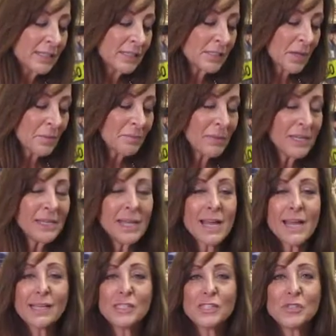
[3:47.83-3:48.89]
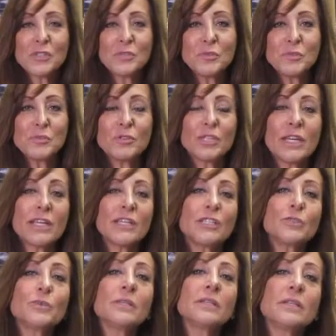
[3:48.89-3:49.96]
something has to
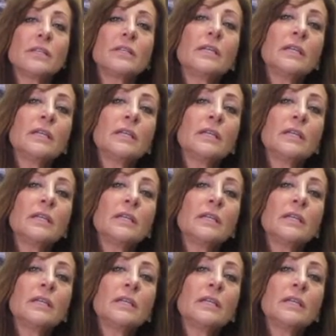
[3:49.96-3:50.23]
change within